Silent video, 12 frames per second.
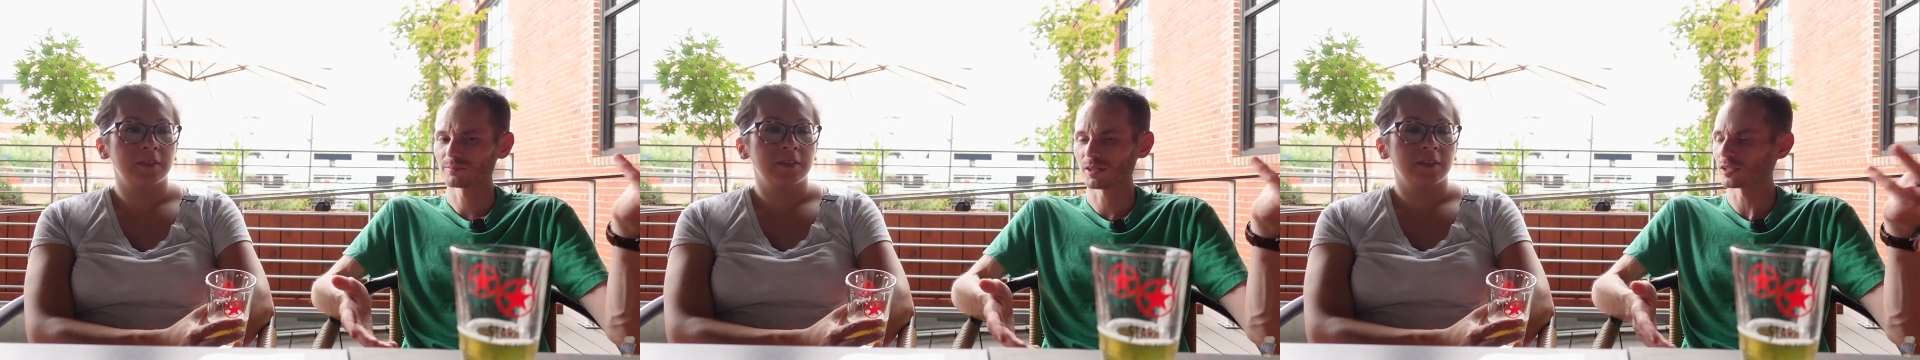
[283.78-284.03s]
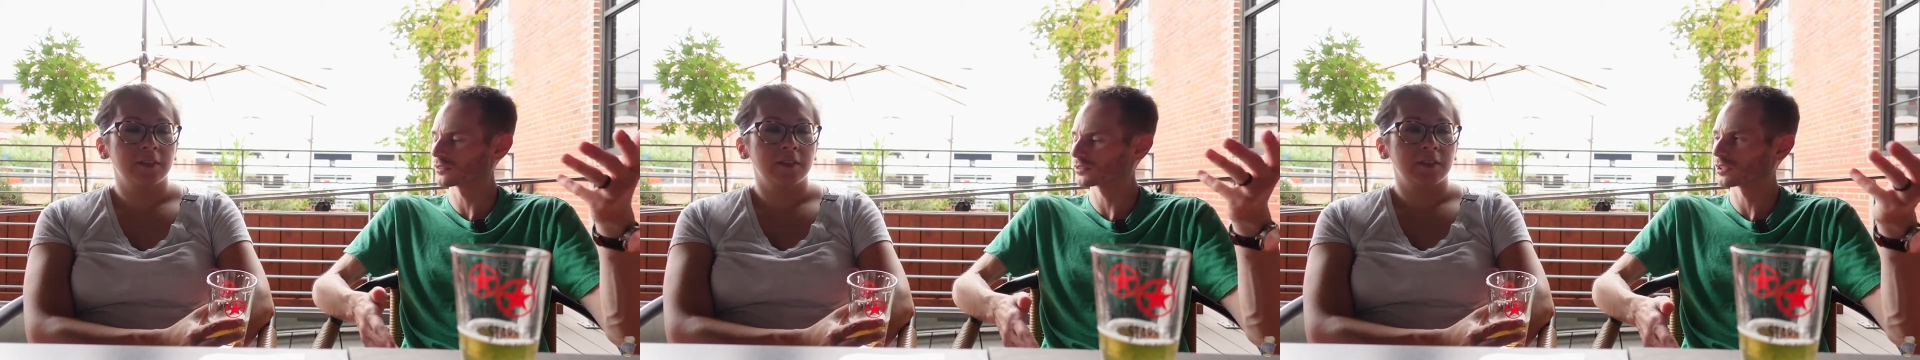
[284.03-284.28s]
Speaker 1: they
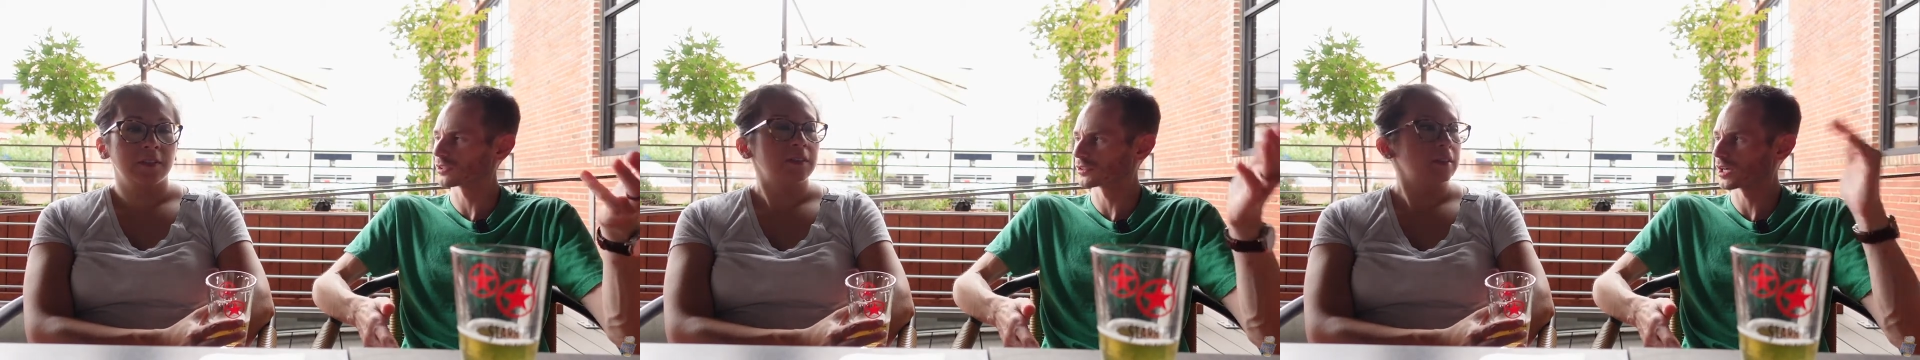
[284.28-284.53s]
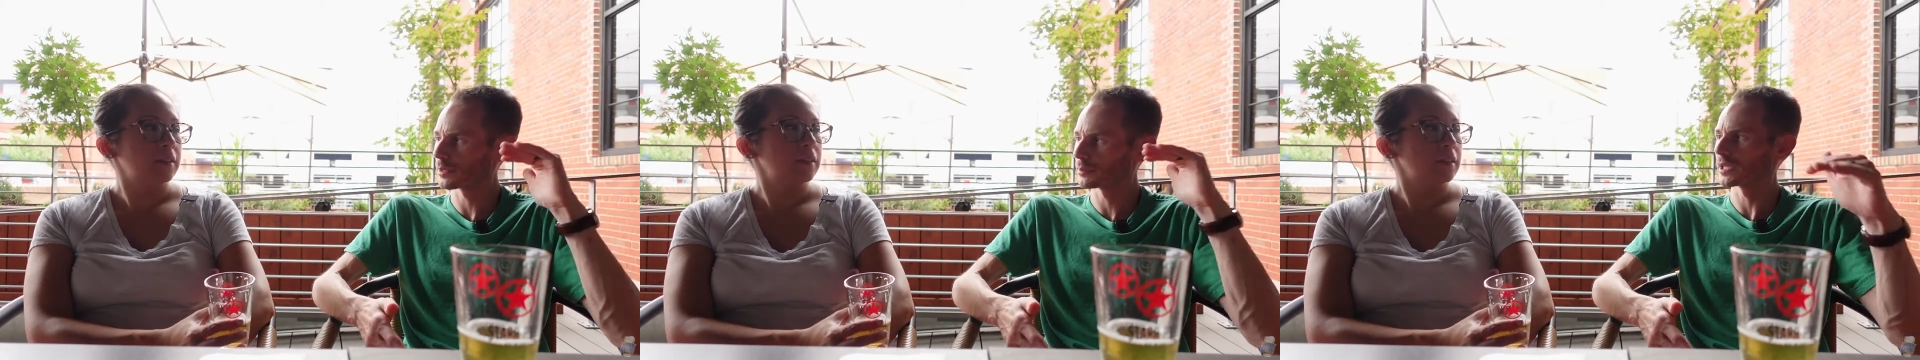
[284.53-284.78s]
list it under
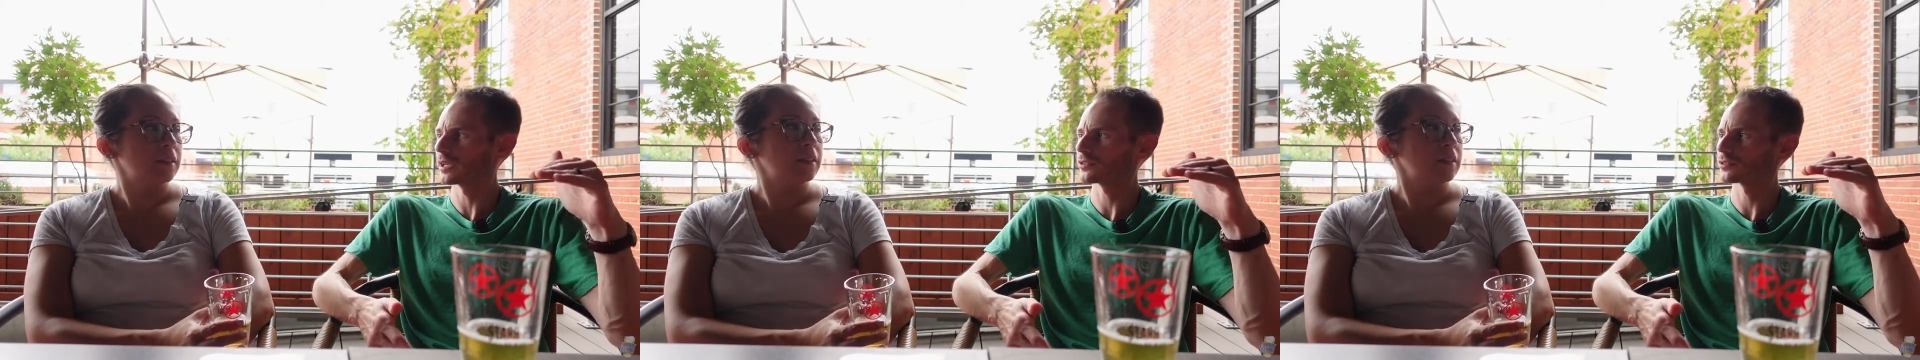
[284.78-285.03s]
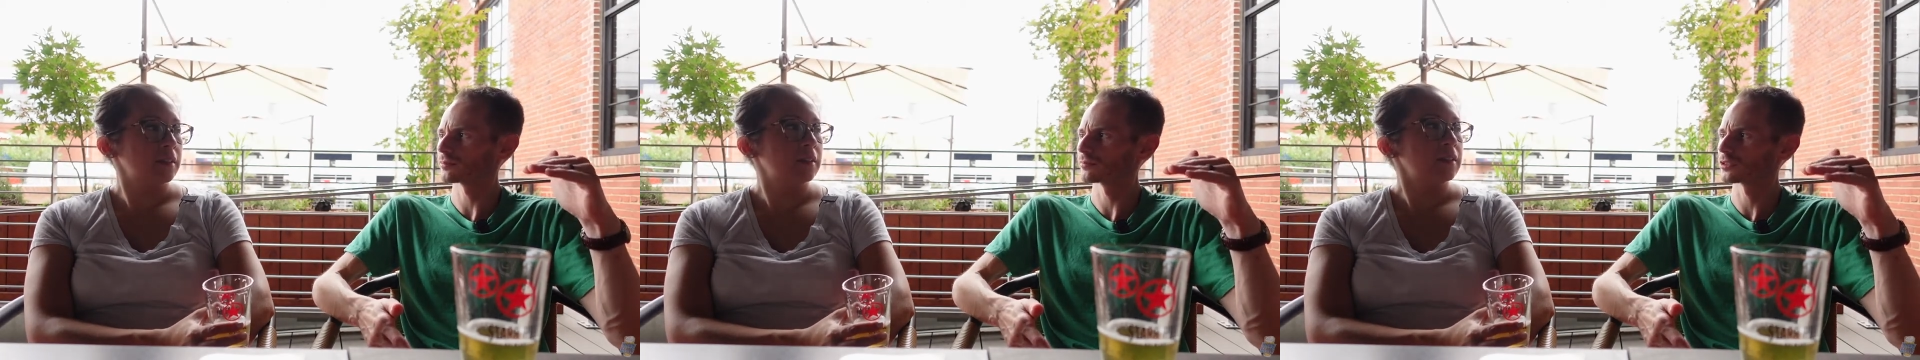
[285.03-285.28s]

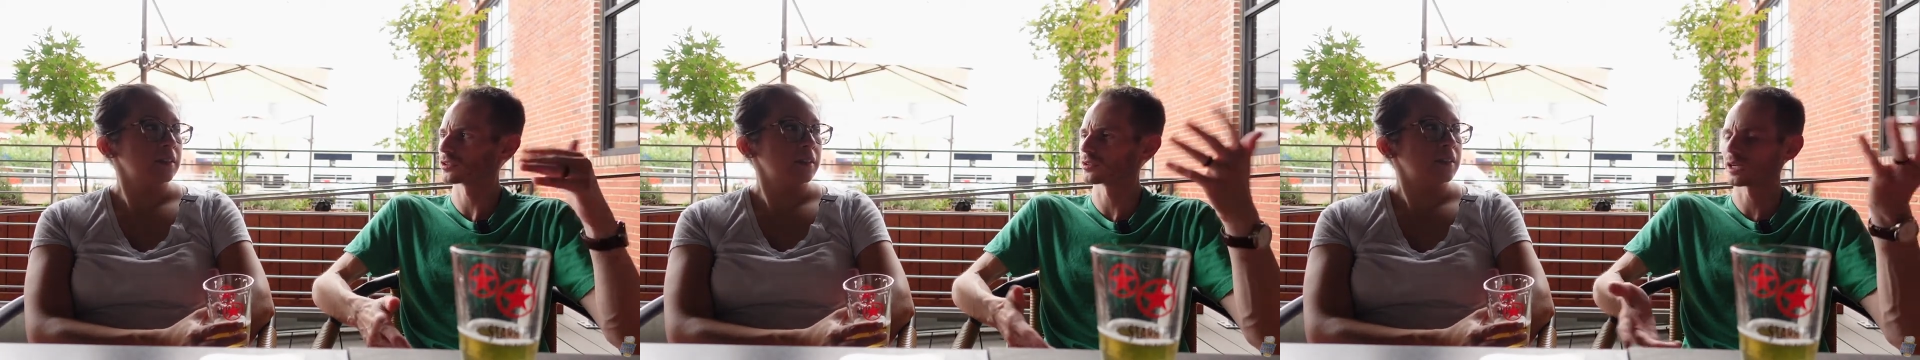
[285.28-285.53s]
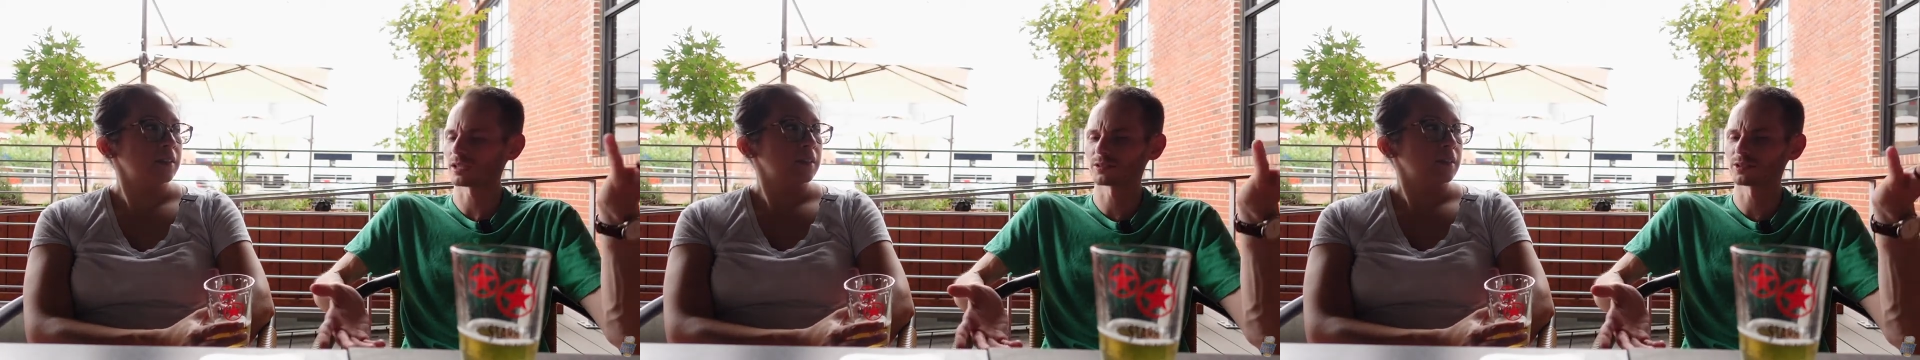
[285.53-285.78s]
IPAs, so I
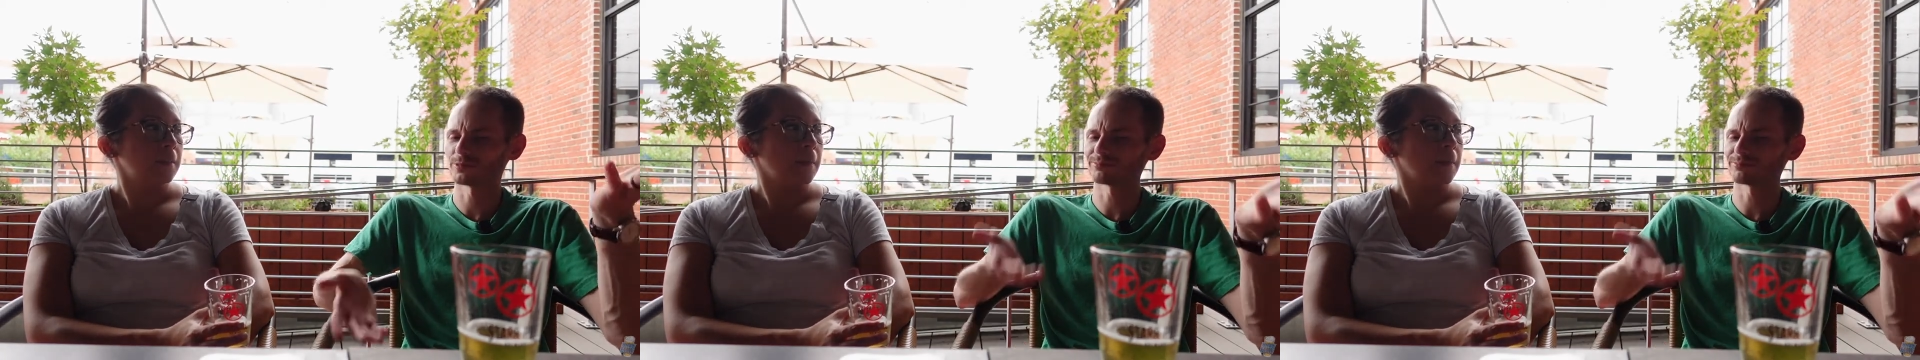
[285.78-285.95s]
don't know.